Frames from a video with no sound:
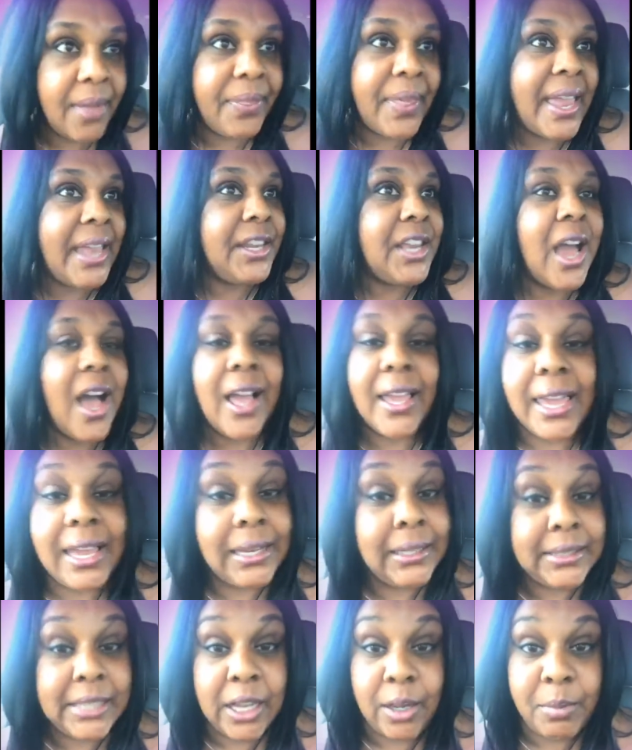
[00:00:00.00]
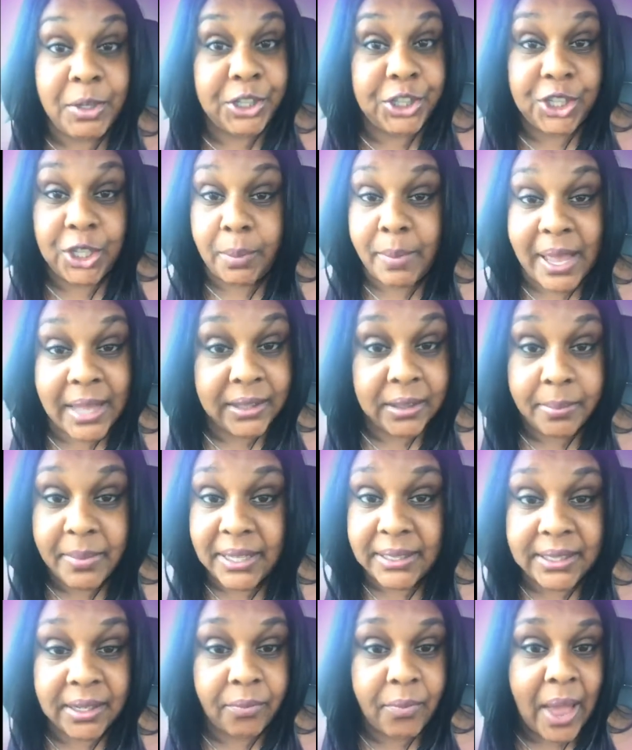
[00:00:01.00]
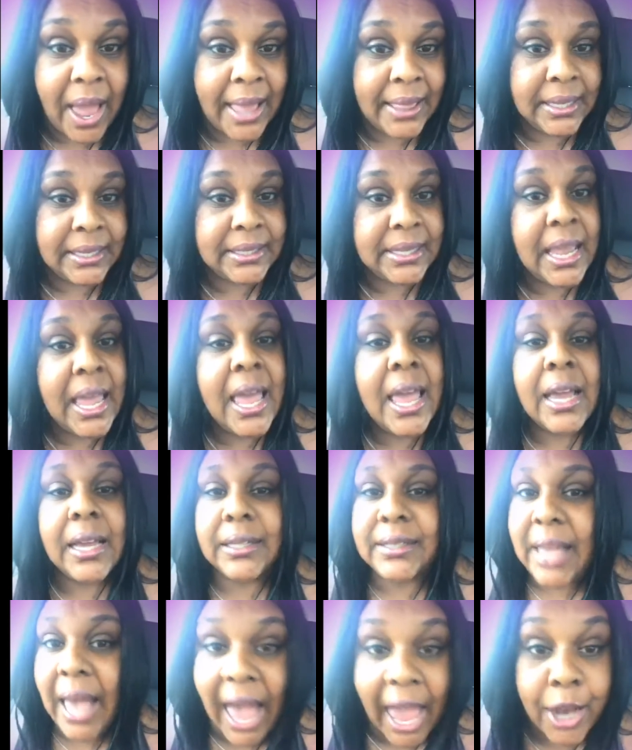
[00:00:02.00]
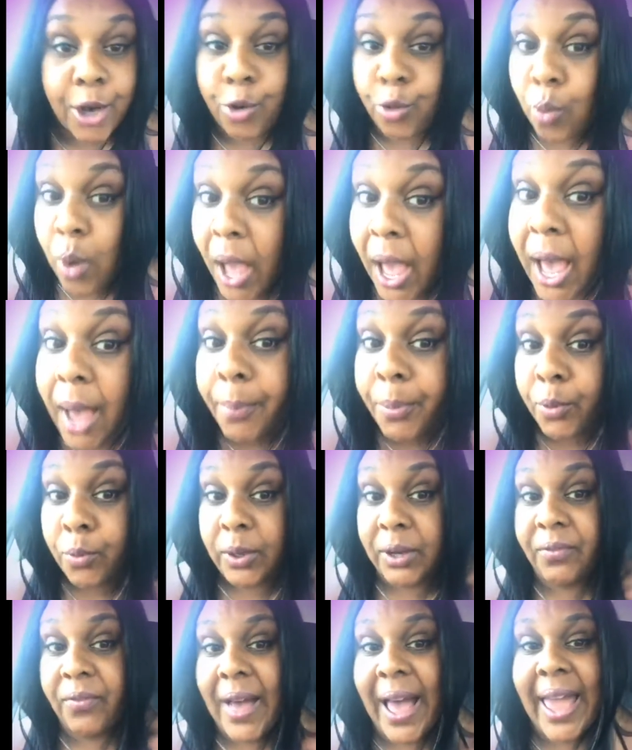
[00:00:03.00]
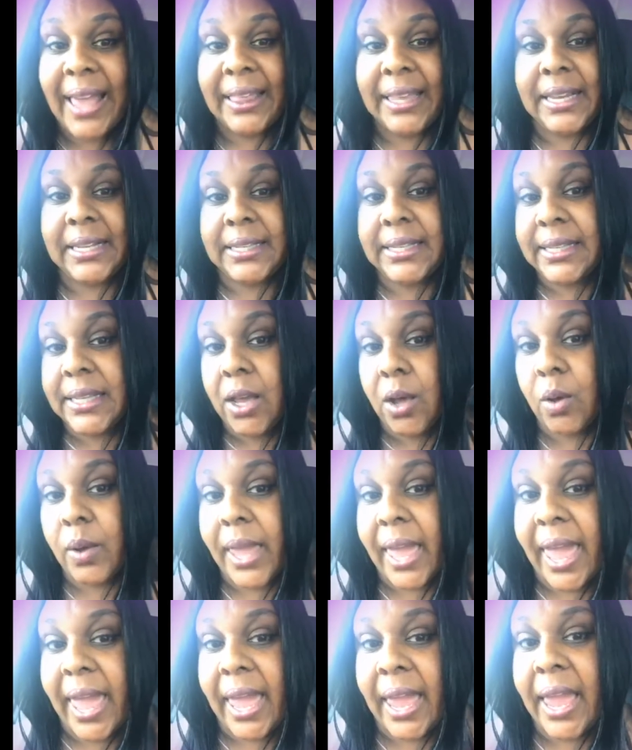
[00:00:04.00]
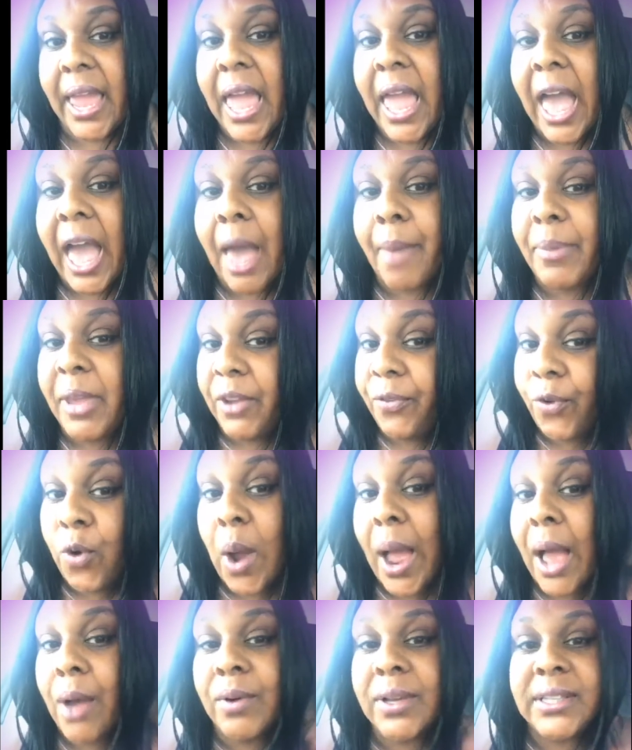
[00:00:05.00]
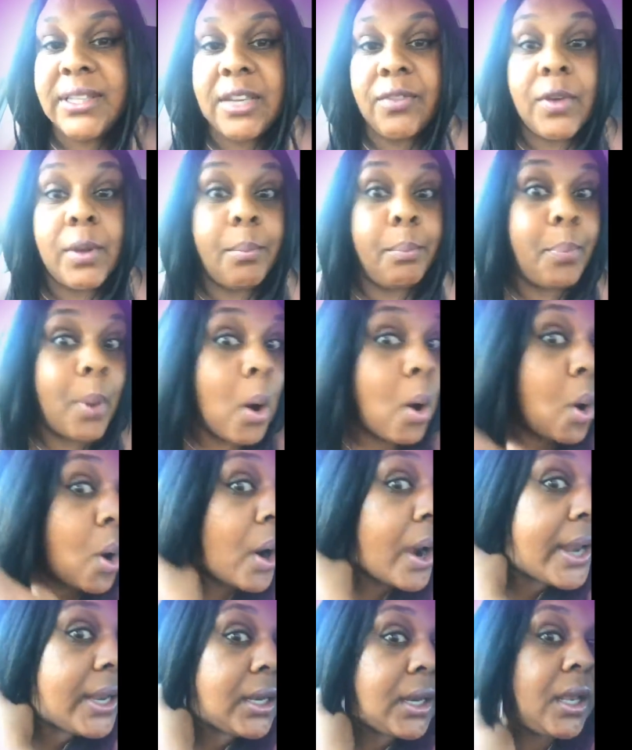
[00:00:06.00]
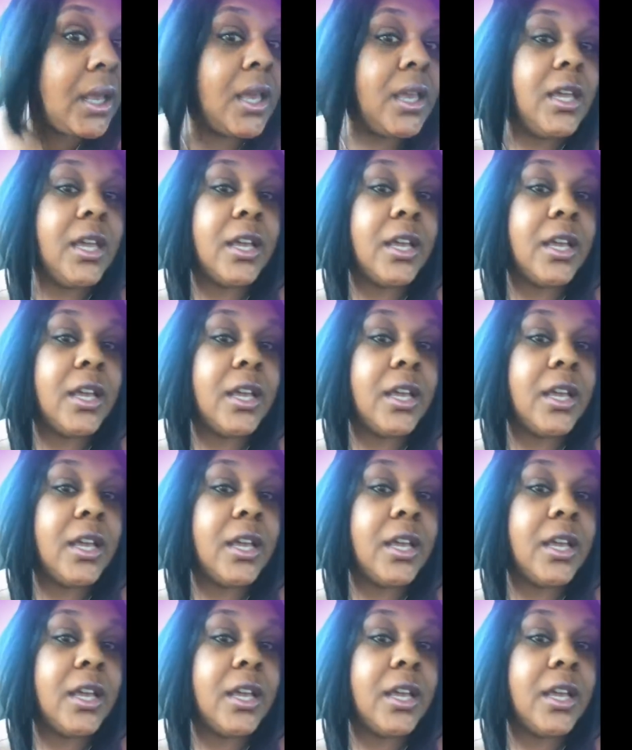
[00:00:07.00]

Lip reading: Month, and y'all can't tell me shit about domestic violence because I grew up with violence, okay? Before I was even born.